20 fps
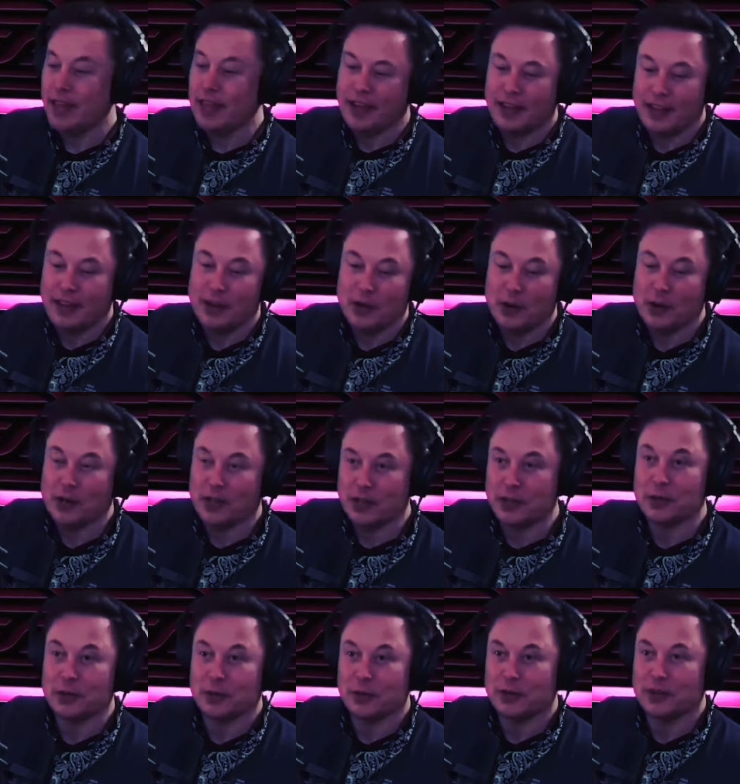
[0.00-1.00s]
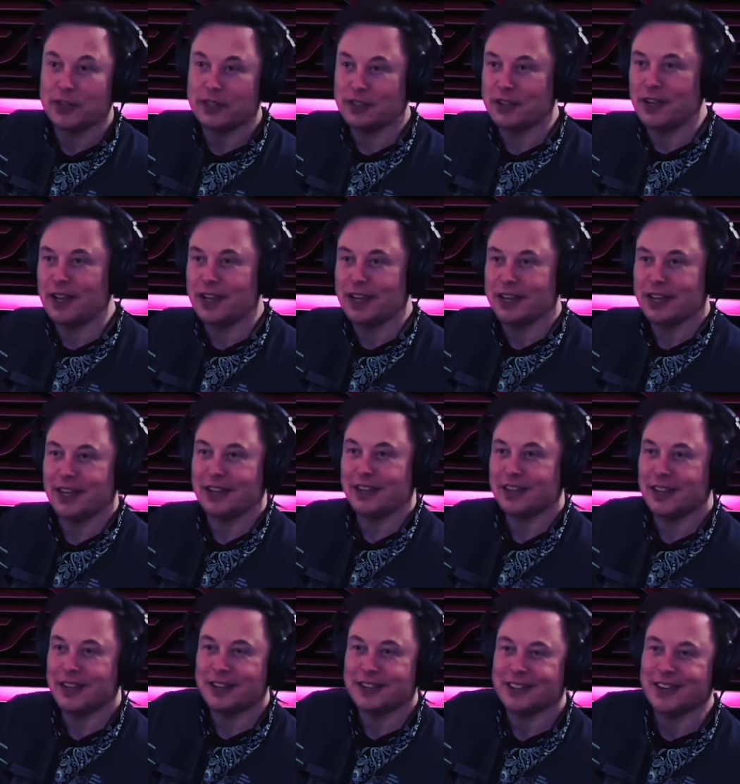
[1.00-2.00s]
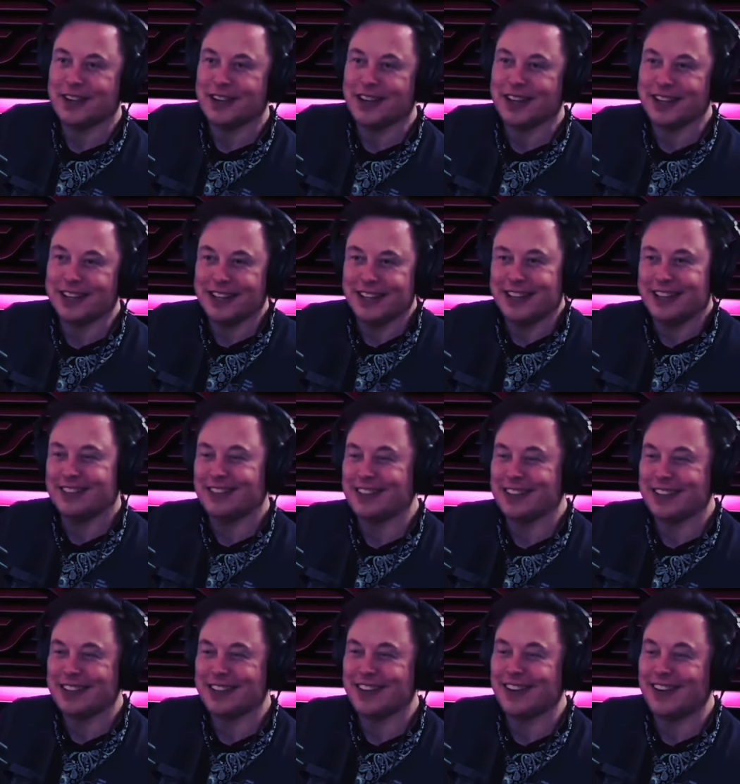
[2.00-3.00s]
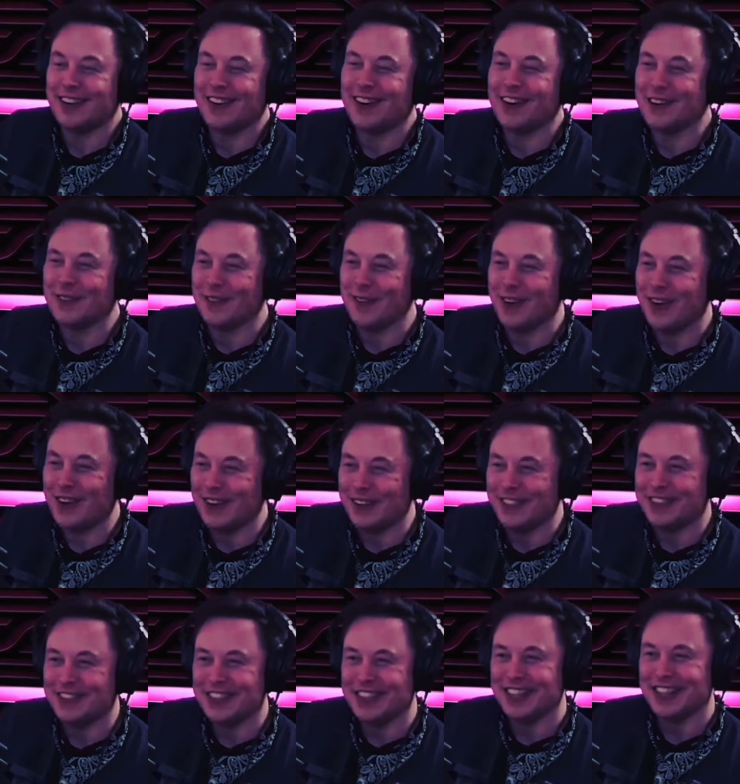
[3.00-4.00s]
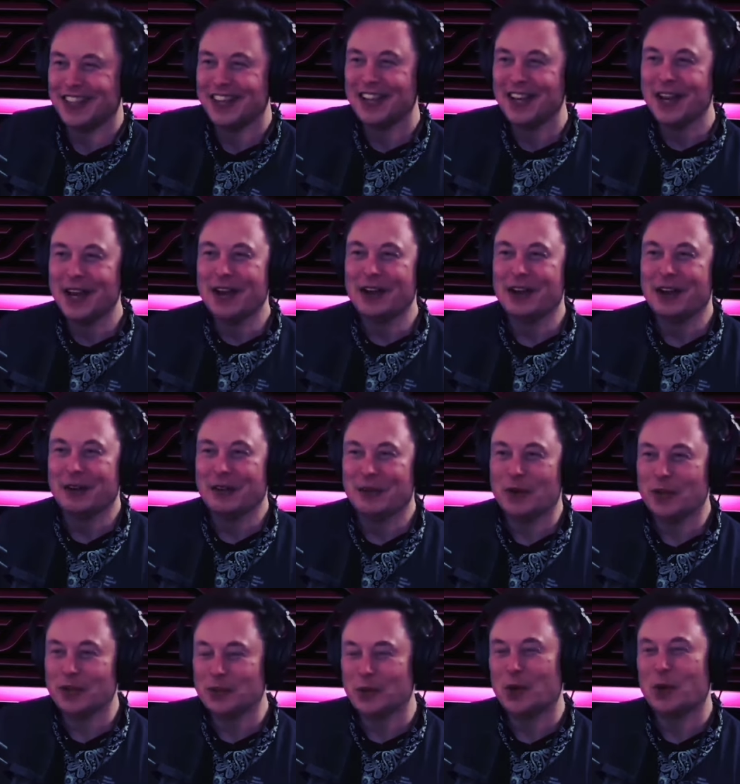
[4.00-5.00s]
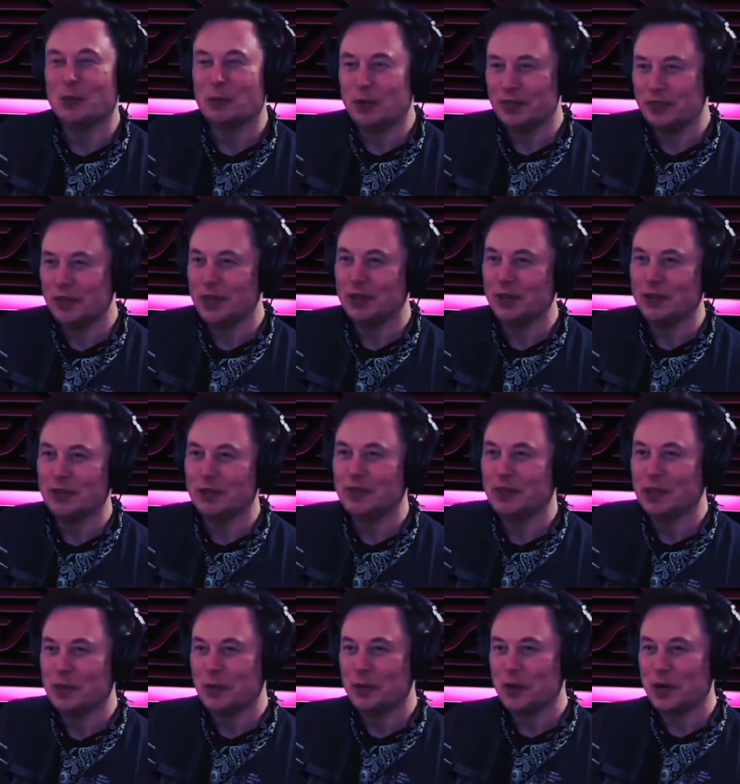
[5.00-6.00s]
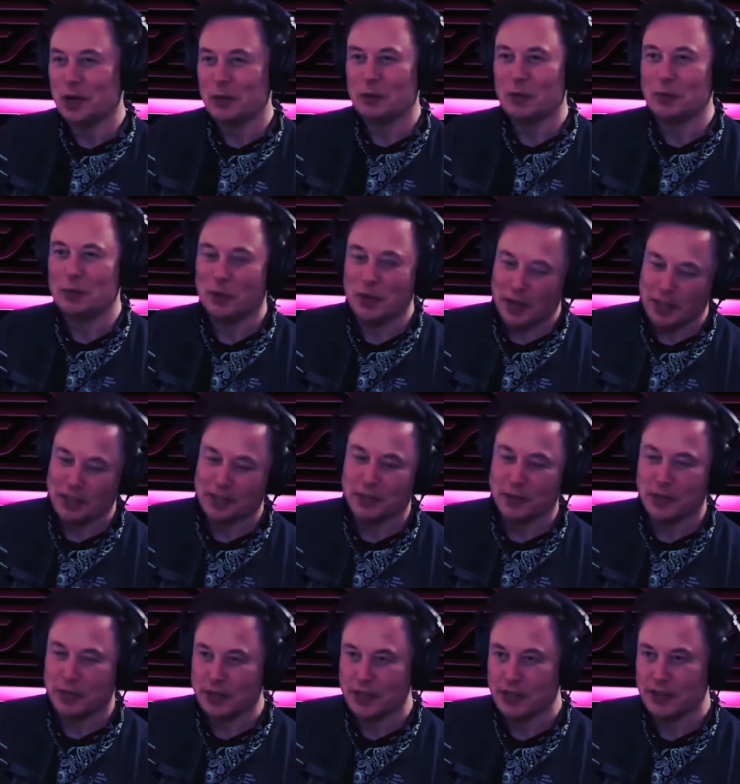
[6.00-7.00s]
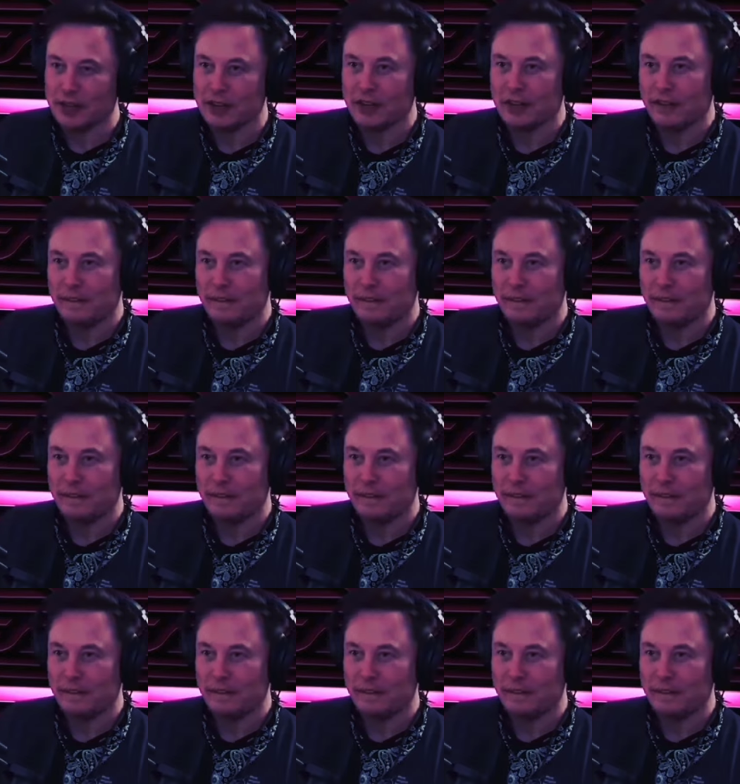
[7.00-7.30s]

And they know it too. It's not like they're unaware of it. Everyone thought it would be funny if we made the rocket more pointy, so we did.